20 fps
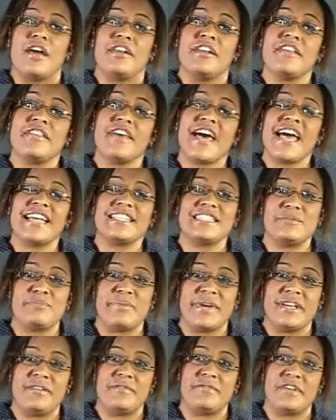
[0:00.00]
Another added
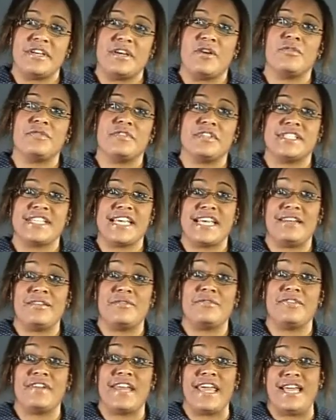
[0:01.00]
benefit of the
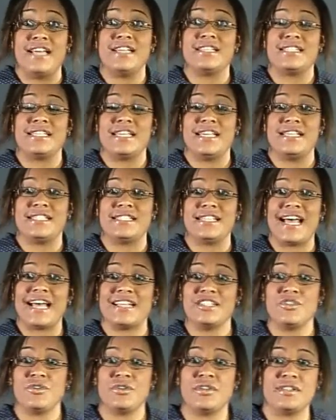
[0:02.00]
TENA Flex is,
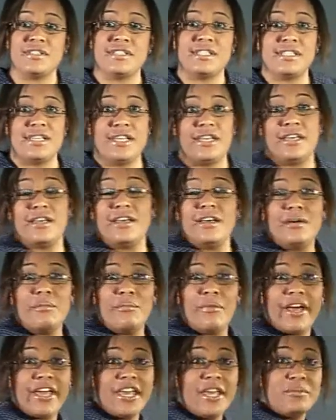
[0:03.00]
as you can see,
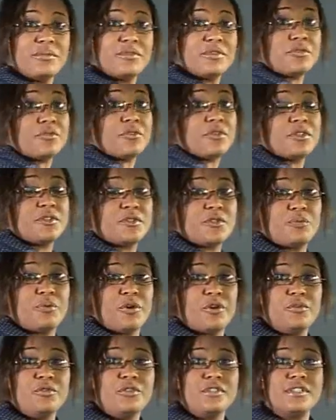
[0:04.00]
my hips are
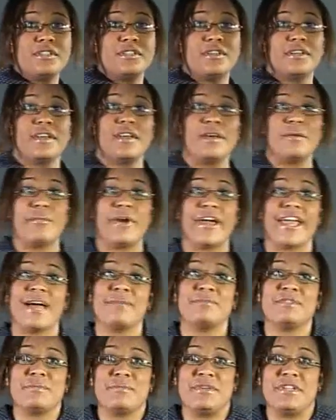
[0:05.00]
exposed, my
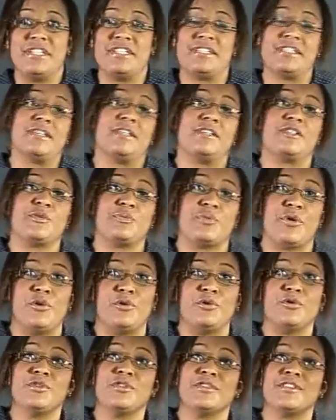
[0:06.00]
abdomen is
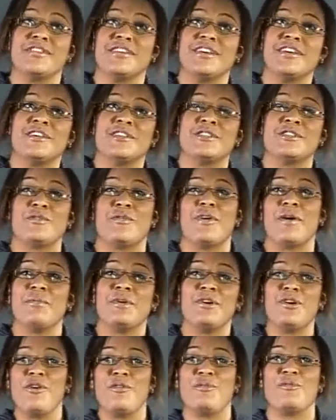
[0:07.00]
exposed, so I'm
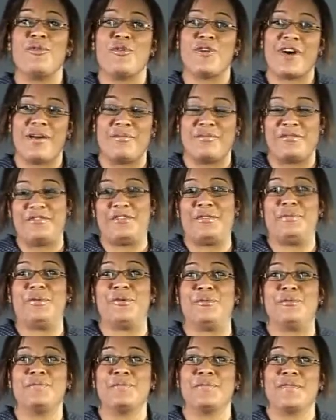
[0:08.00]
a lot more
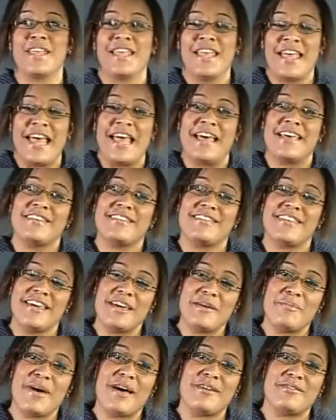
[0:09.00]
comfortable.
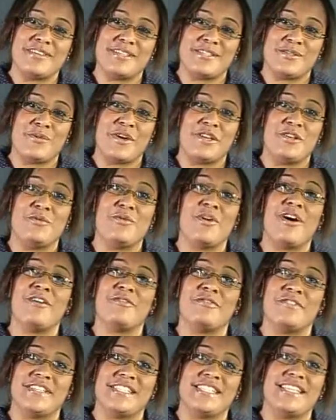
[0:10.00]
Think about this when you
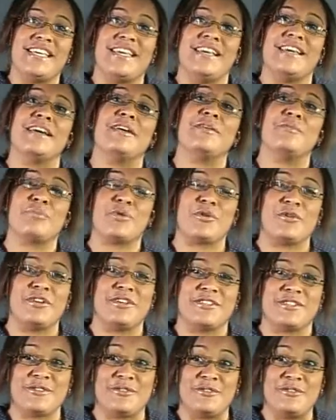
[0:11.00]
are fitting
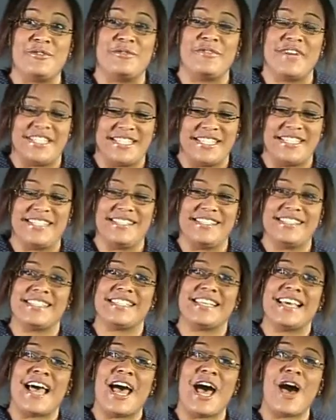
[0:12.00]
products on your
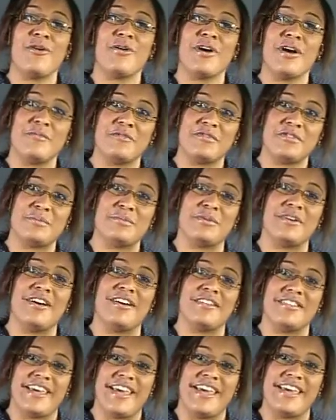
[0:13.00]
residents. How comfortable
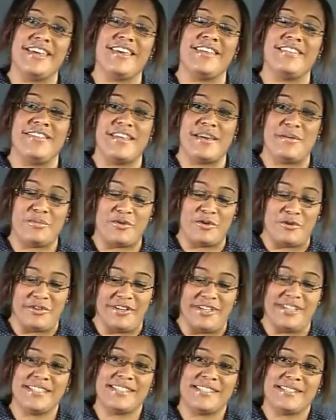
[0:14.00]
are they in their
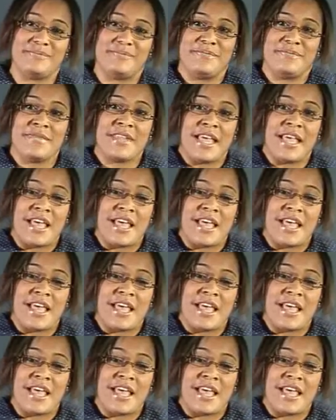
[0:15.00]
products?